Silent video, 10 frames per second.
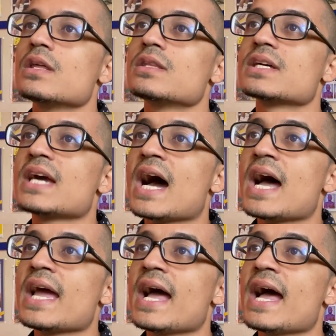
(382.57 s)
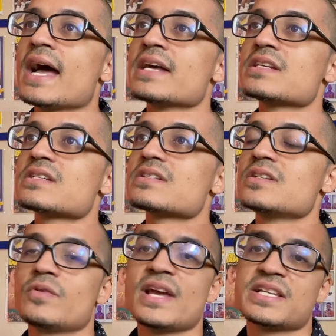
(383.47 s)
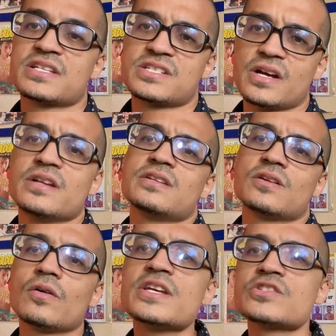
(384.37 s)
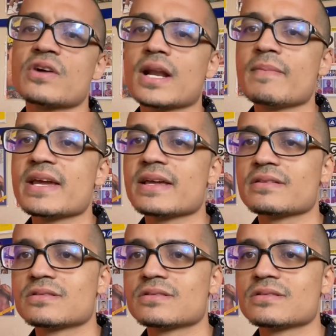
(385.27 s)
The guy has you know, he has a son. You know, he's trying to make